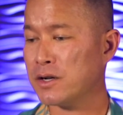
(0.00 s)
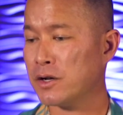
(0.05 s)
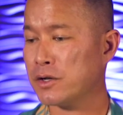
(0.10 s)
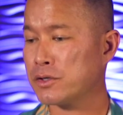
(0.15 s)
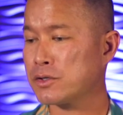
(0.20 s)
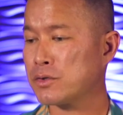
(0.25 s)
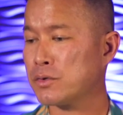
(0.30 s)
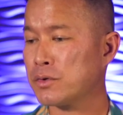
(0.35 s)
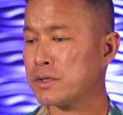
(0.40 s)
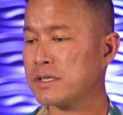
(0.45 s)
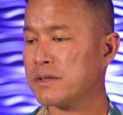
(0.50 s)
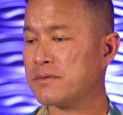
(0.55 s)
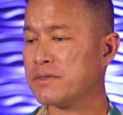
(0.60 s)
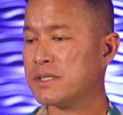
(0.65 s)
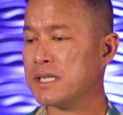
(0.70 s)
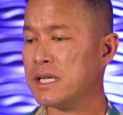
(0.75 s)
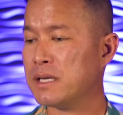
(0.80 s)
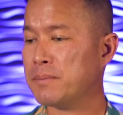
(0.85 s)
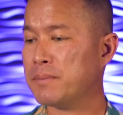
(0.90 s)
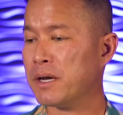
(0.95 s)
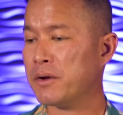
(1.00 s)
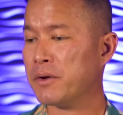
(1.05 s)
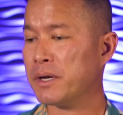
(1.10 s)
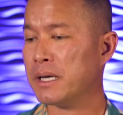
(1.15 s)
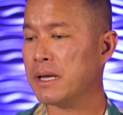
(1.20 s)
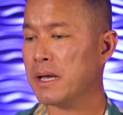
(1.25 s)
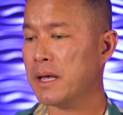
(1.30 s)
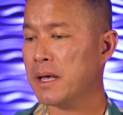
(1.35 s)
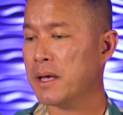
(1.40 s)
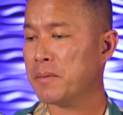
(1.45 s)
all sorts of
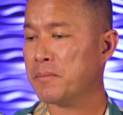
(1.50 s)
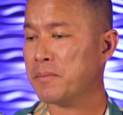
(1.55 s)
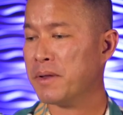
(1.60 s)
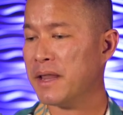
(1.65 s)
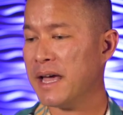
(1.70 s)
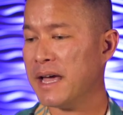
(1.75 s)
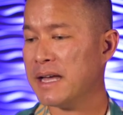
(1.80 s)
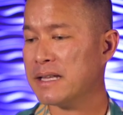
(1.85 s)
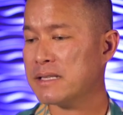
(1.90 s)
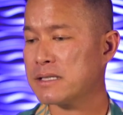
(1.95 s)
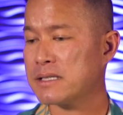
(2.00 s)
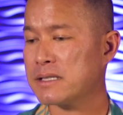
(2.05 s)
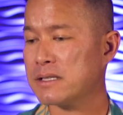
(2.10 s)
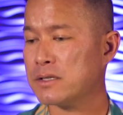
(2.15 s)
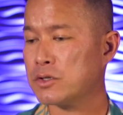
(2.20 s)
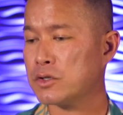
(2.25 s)
seed-bearing plants,